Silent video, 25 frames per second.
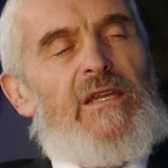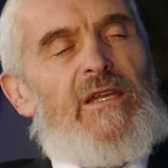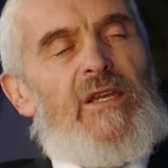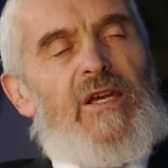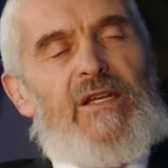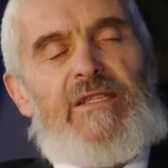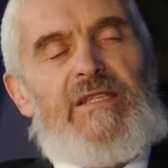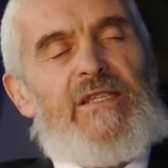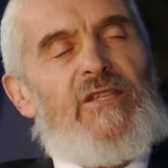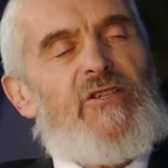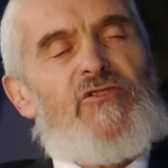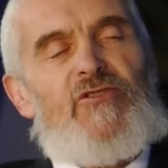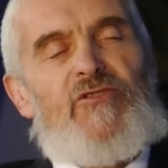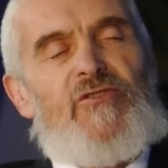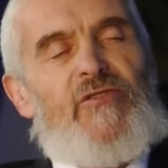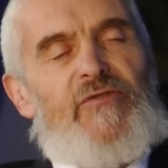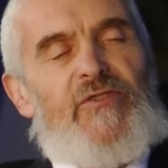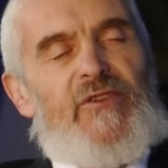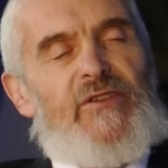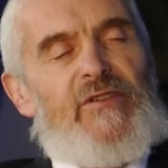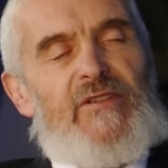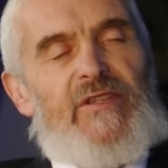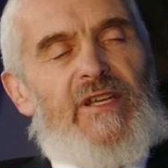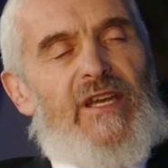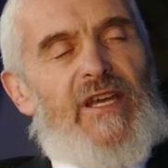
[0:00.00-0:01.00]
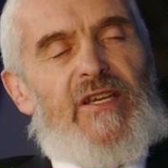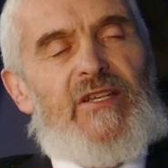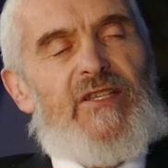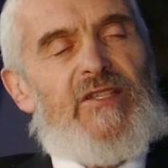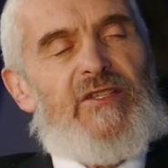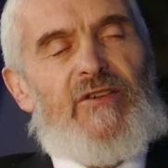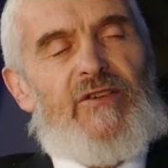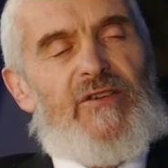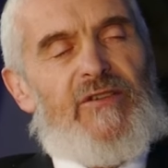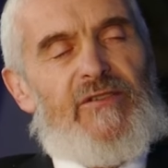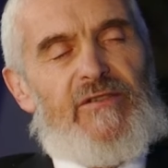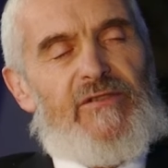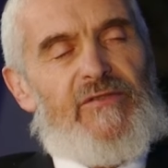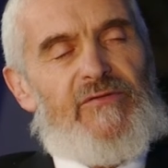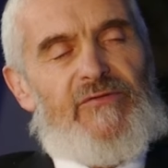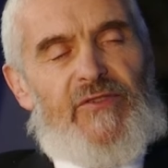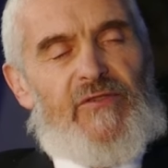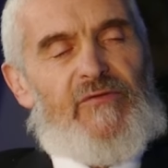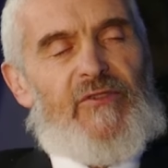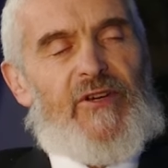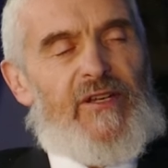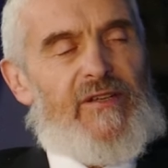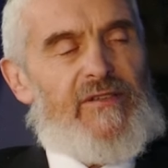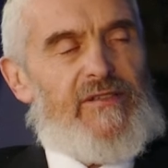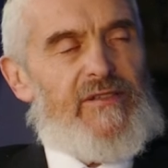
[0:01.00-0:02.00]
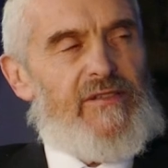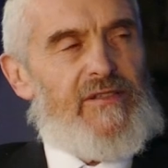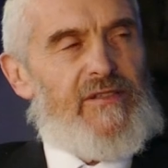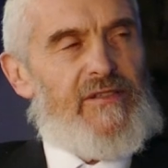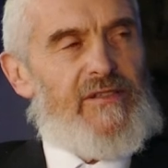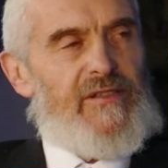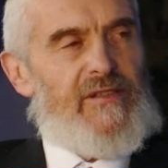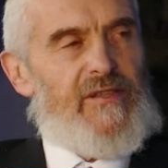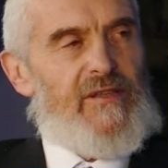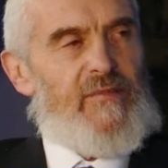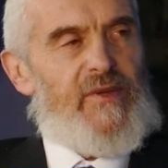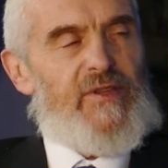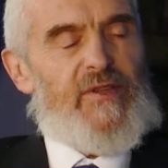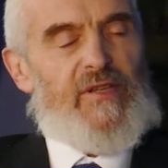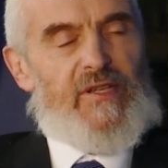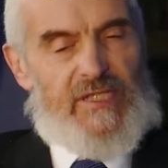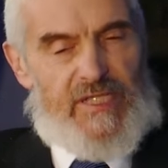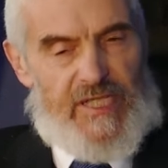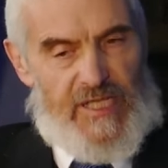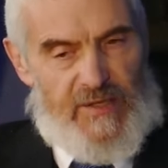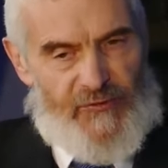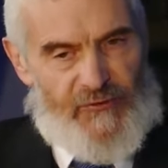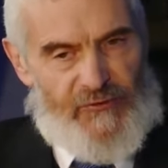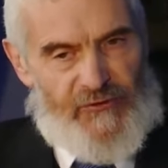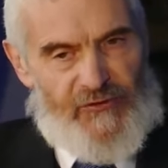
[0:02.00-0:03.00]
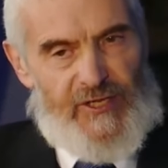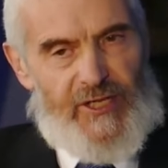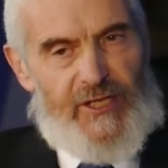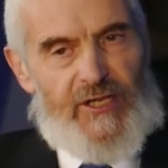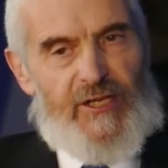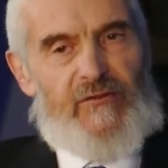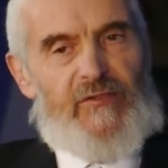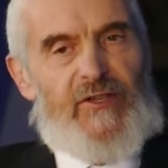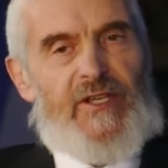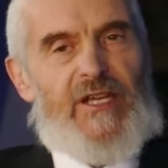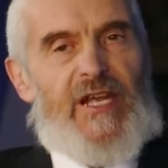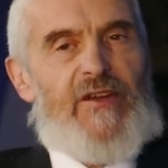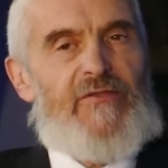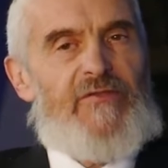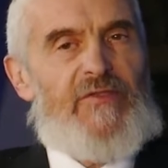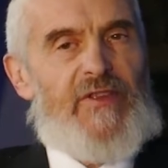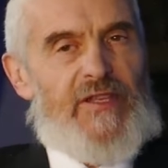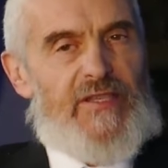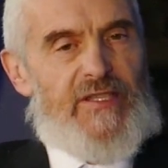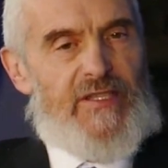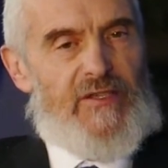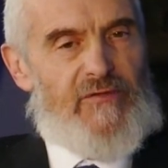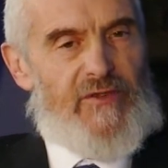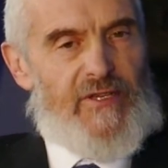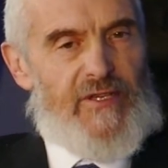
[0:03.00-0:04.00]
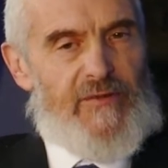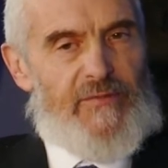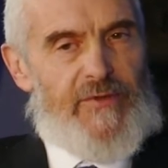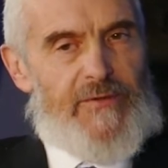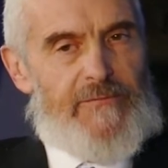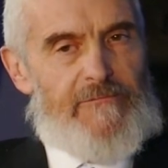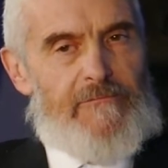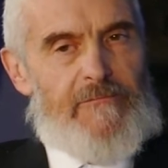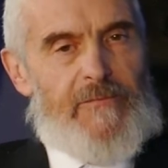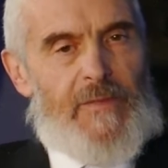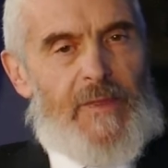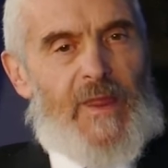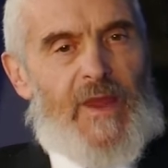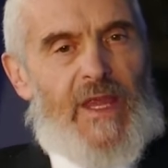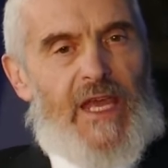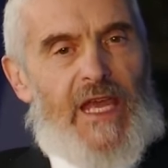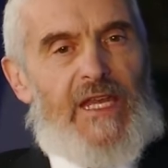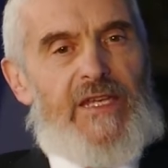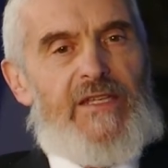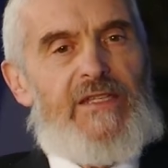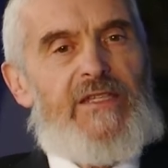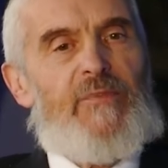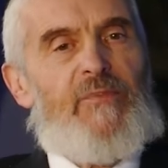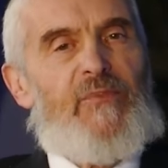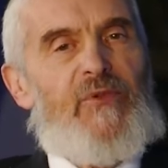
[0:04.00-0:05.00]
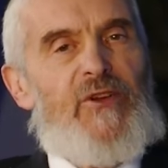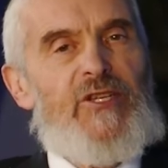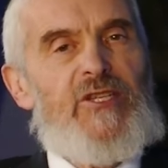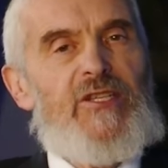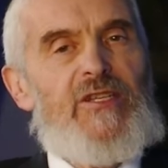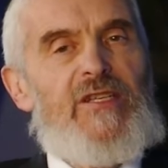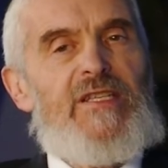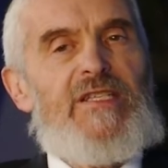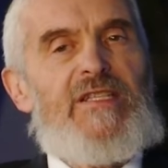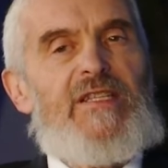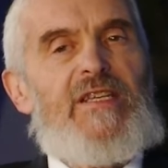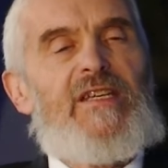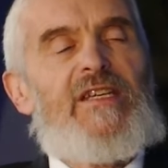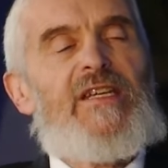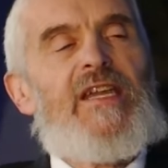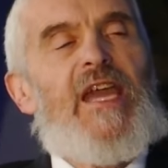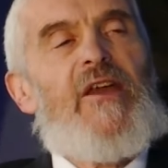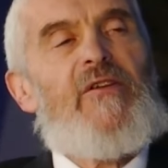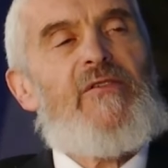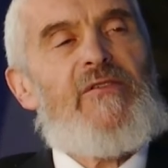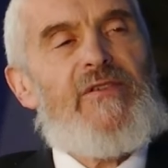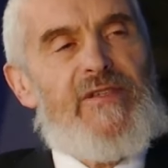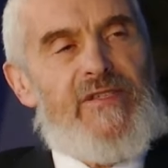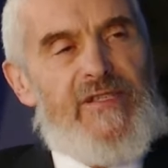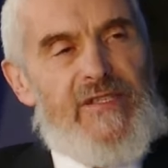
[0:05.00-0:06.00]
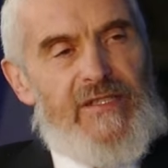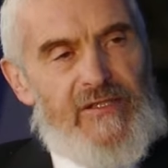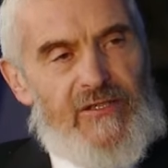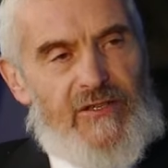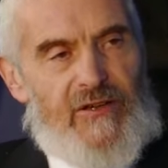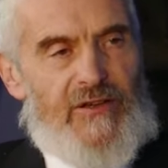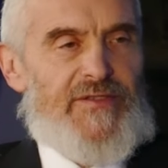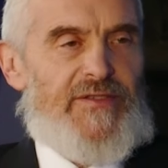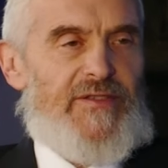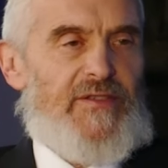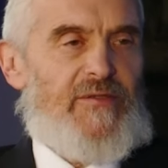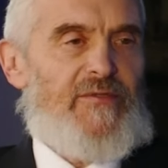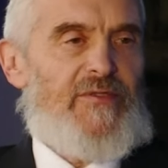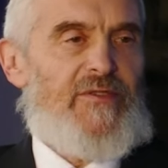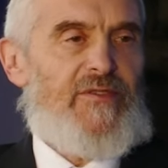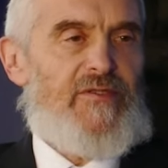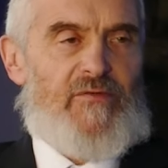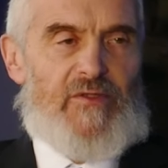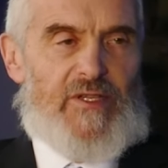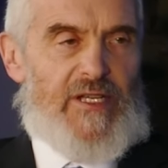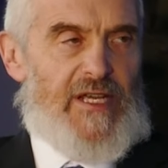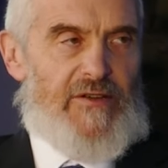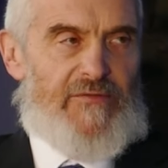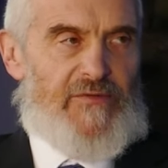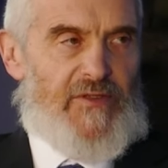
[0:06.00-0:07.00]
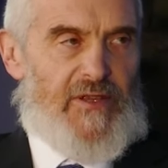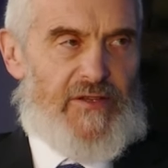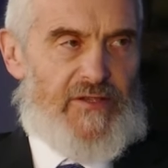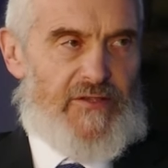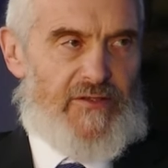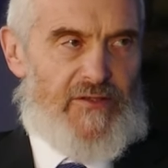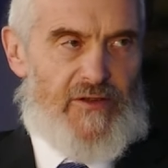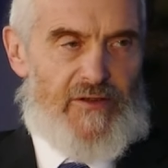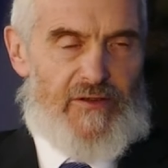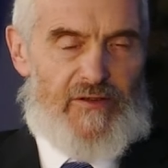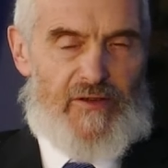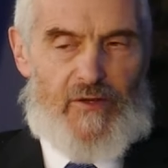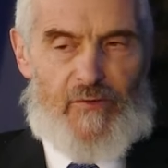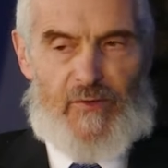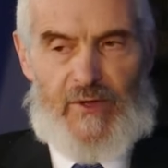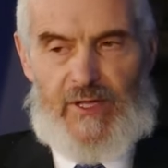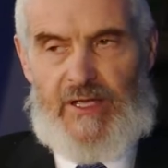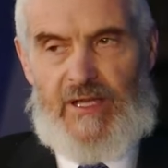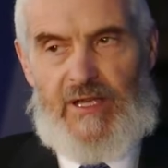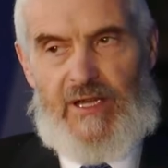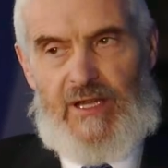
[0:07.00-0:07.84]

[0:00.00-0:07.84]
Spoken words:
Not trivial external frivolity, but the deep feeling of a life that's developing. And depression is the guaranteed consequence of a life that is going nowhere.